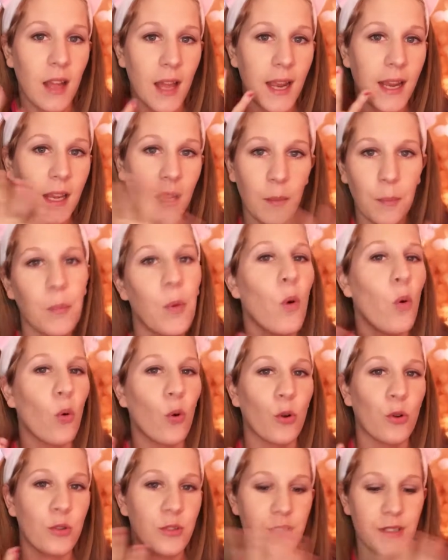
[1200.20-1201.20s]
like
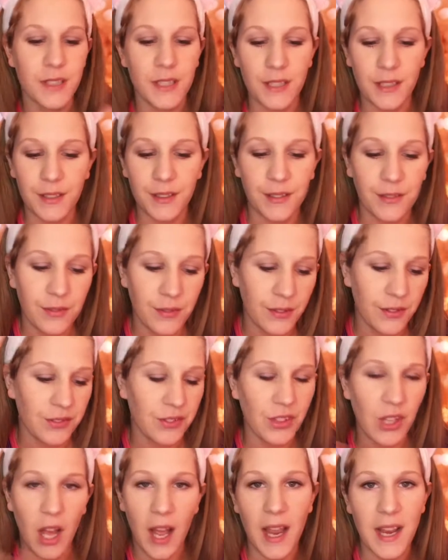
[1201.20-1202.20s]
pores and
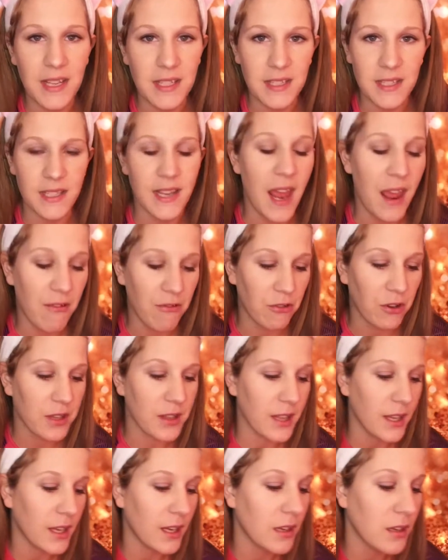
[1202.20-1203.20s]
lines and
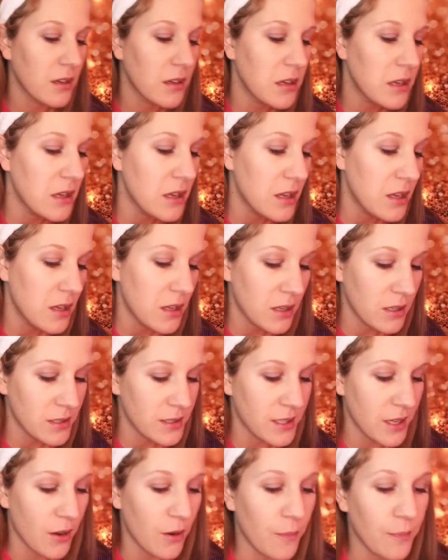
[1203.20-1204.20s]
everything.
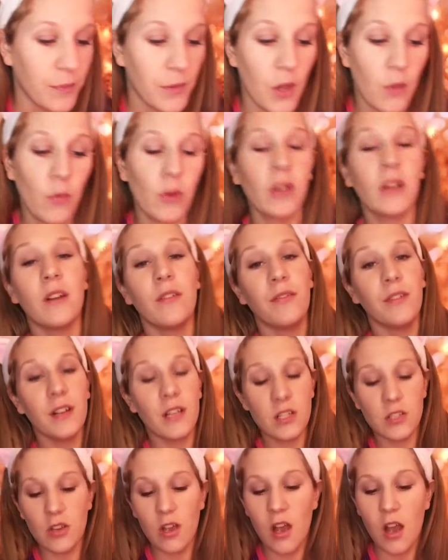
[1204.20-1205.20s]
So we're going to
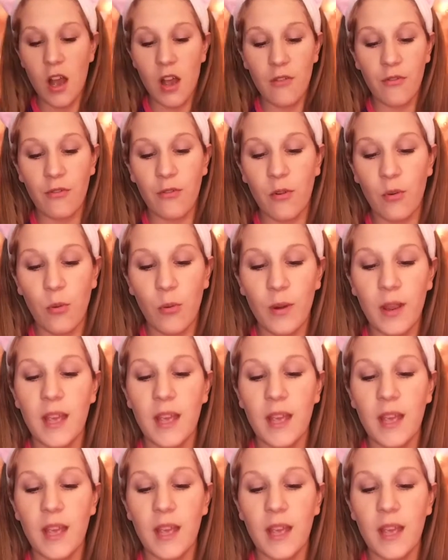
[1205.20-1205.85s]
finish off